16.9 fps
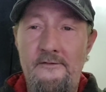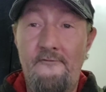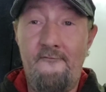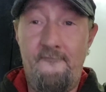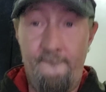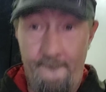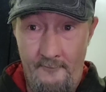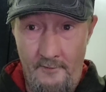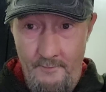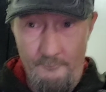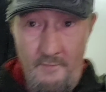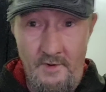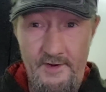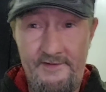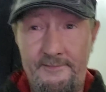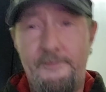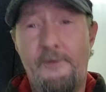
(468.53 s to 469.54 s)
from
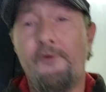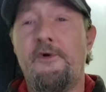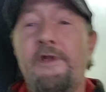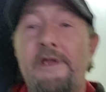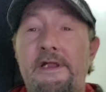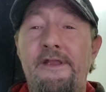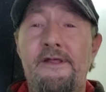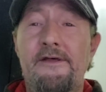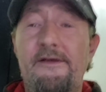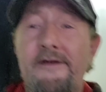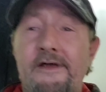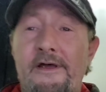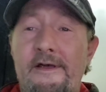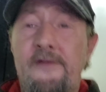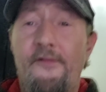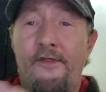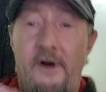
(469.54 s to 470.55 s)
my spawning
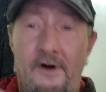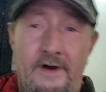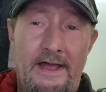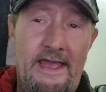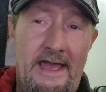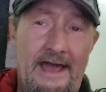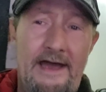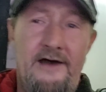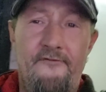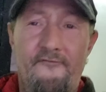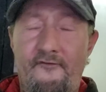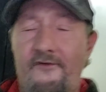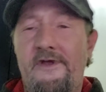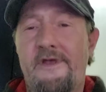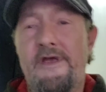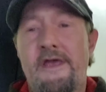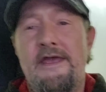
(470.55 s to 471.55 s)
that I
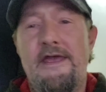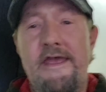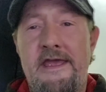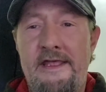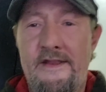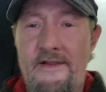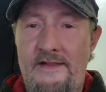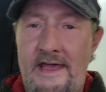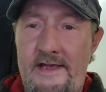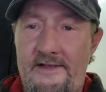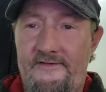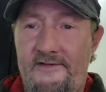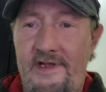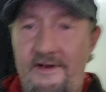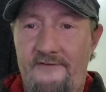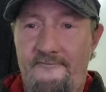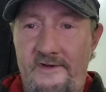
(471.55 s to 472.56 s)
have in that
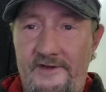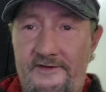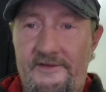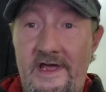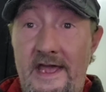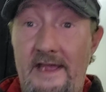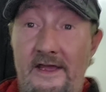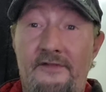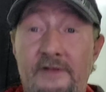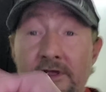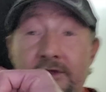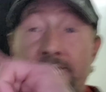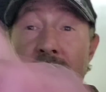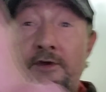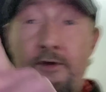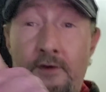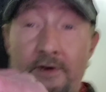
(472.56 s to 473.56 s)
said fish tank that
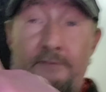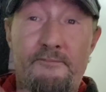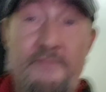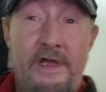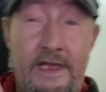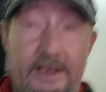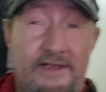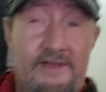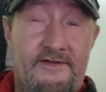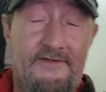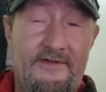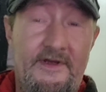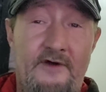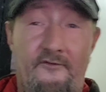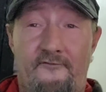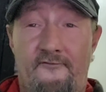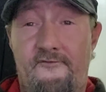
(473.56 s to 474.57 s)
you can pick
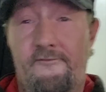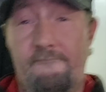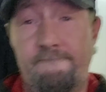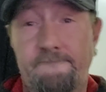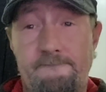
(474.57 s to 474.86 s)
yourself.